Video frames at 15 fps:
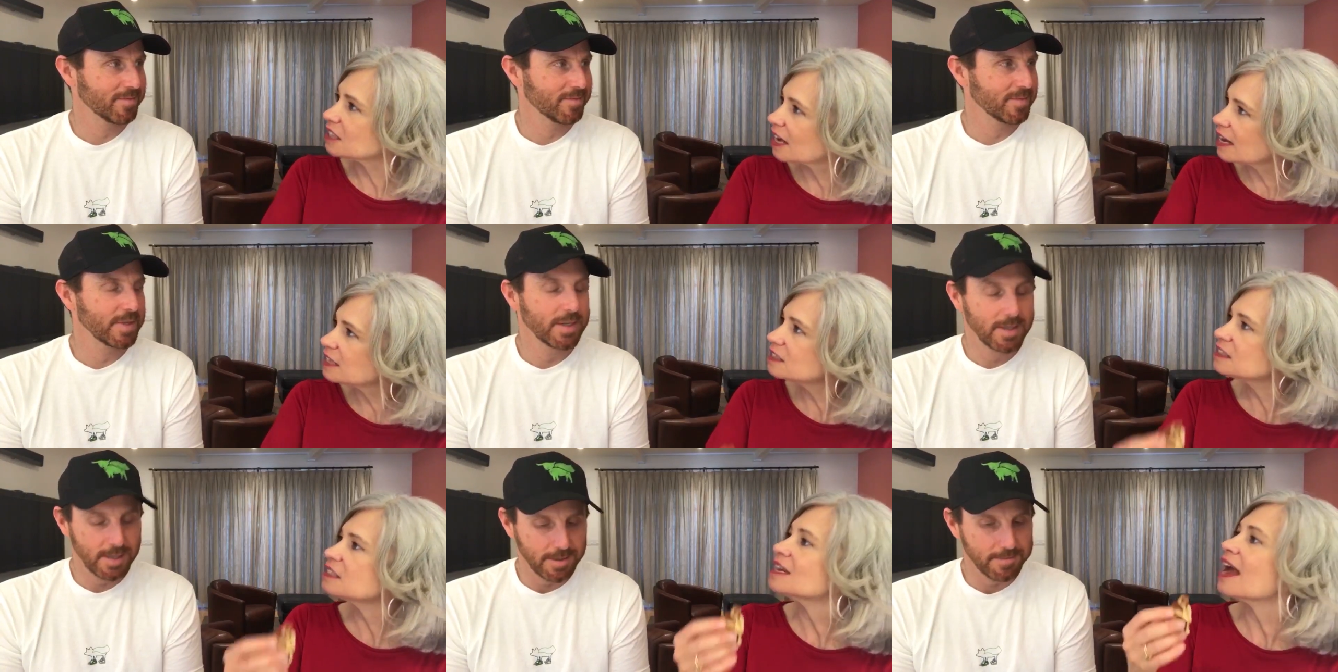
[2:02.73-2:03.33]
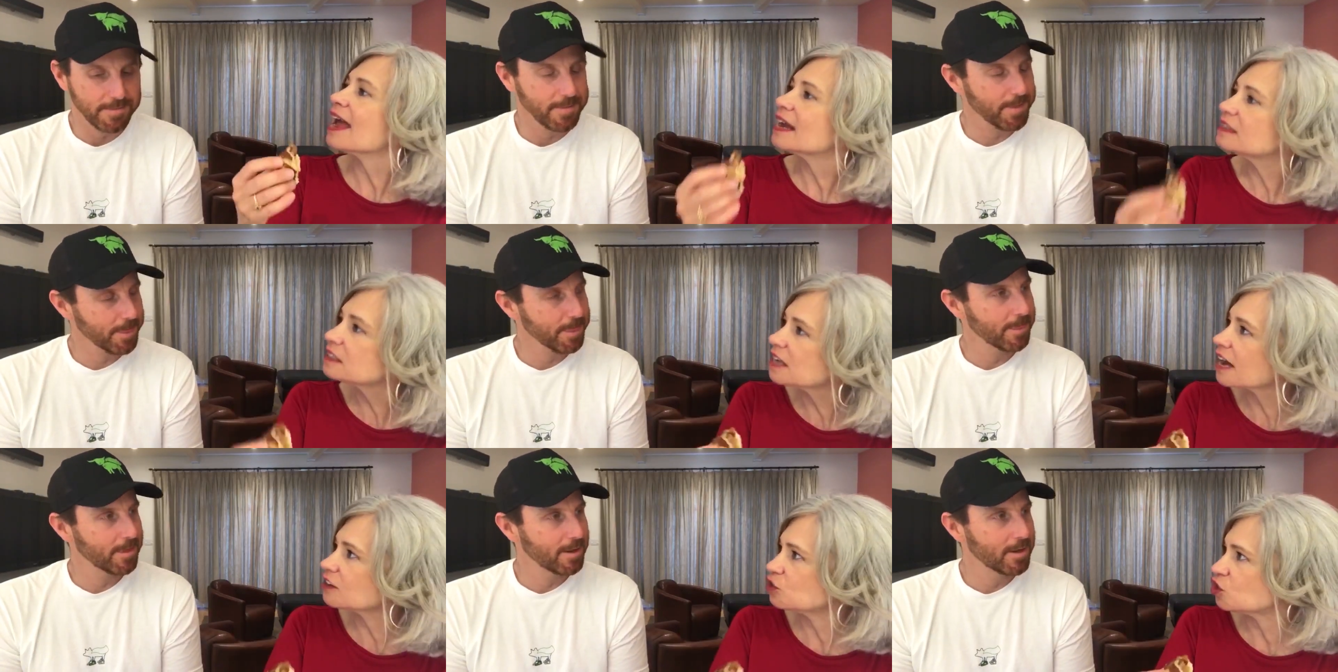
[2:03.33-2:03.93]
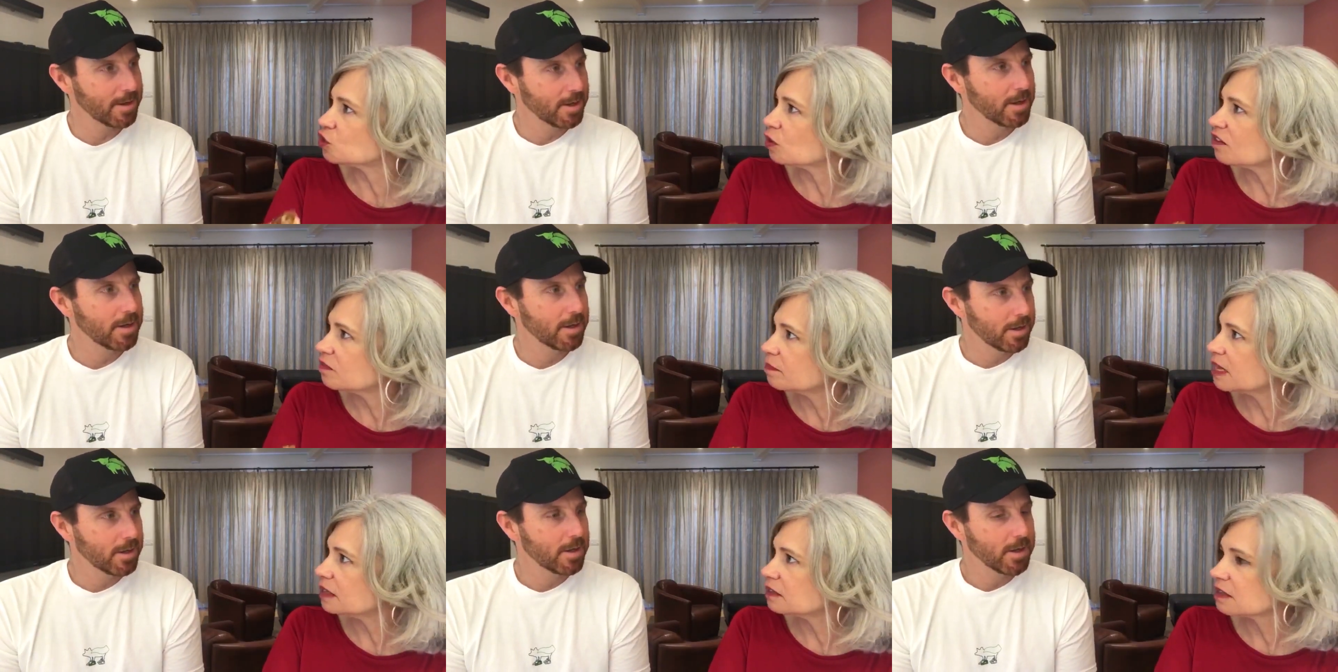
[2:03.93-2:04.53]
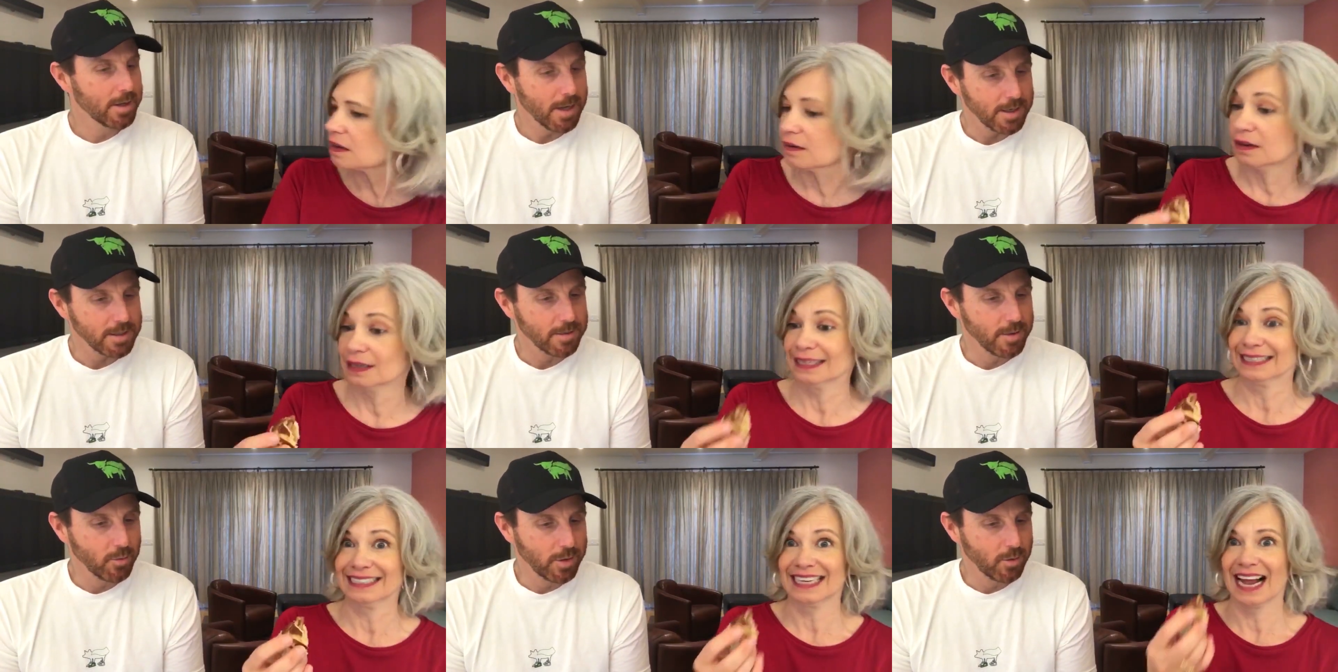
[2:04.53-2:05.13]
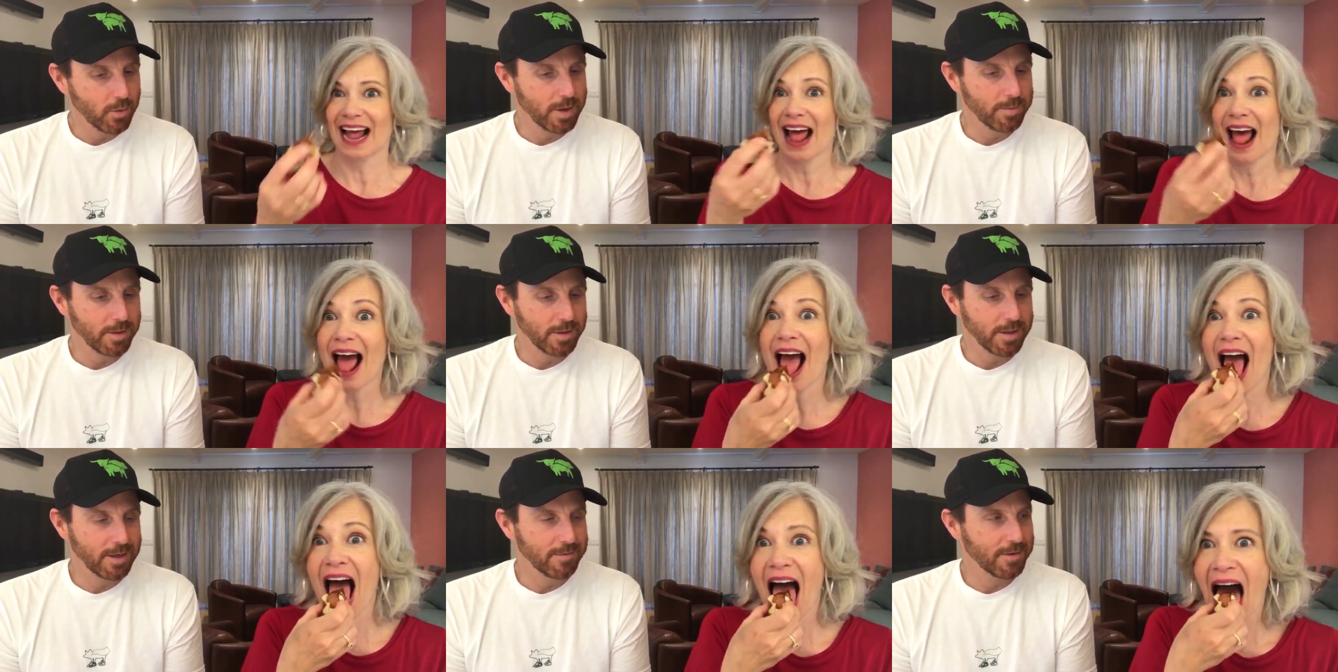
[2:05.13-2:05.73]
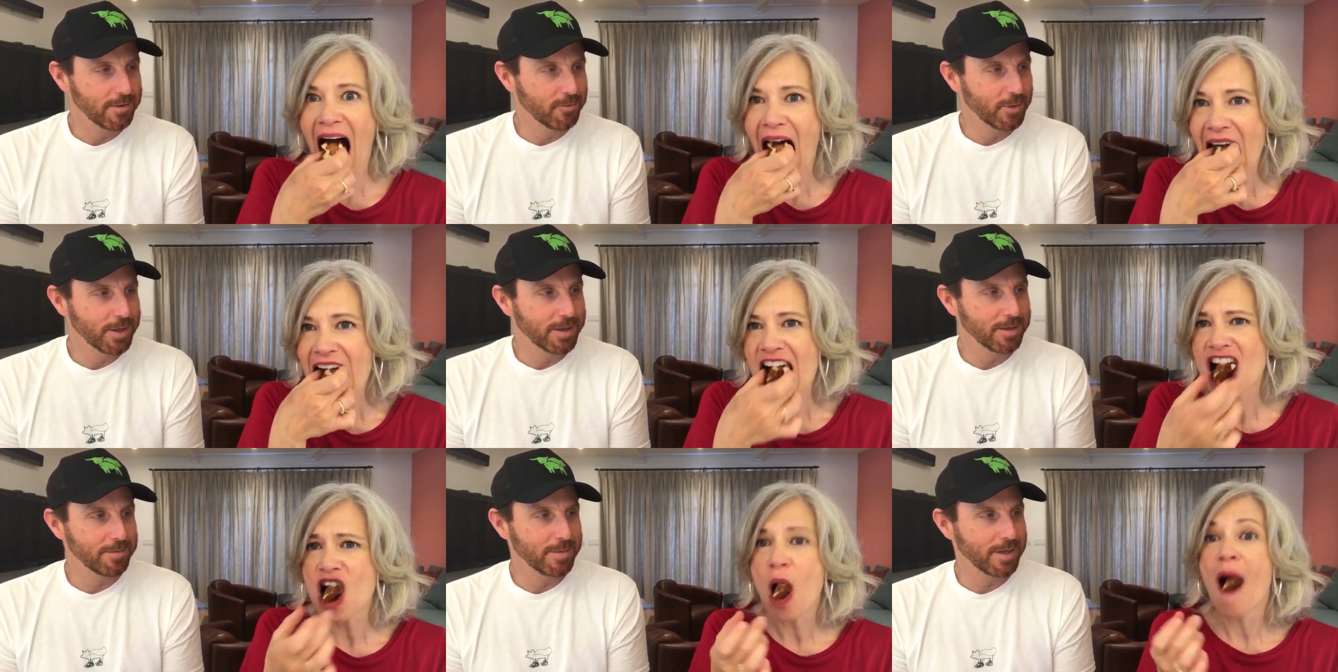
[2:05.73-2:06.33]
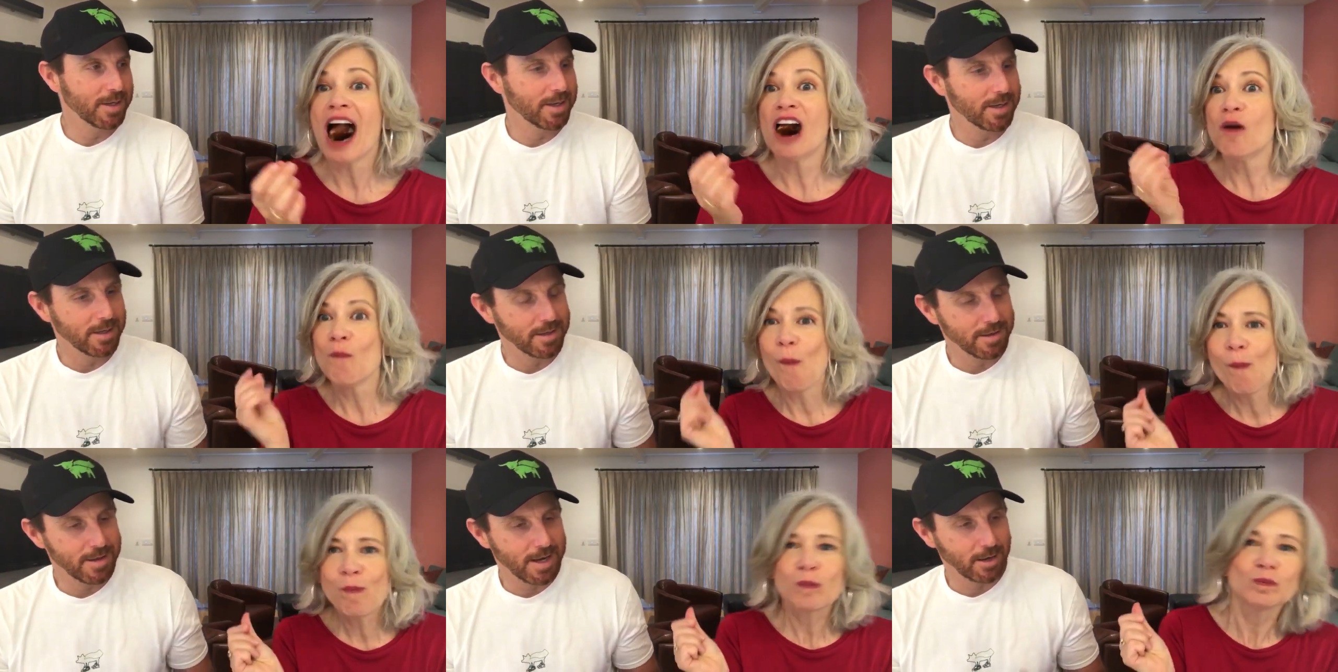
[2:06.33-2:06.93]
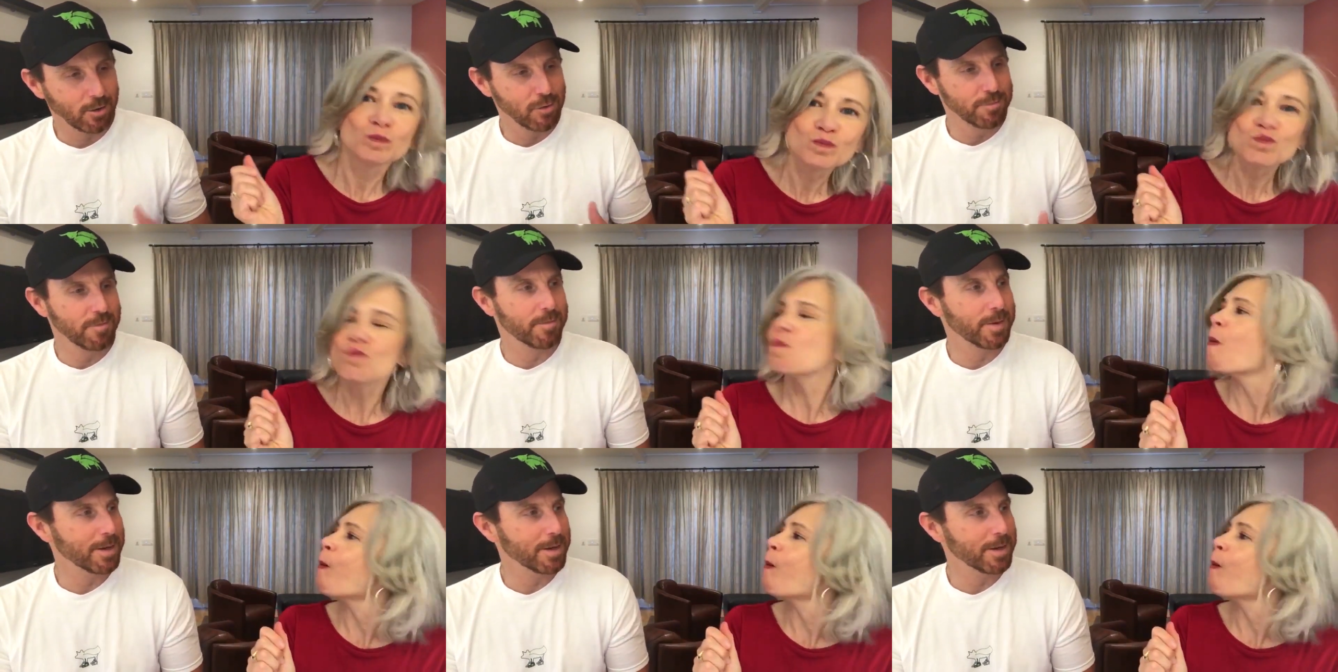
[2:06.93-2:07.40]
Speaker 1: the taste yeah. and texture of meat.
Speaker 2: Yes, I mean, we, we believe that if we can be that group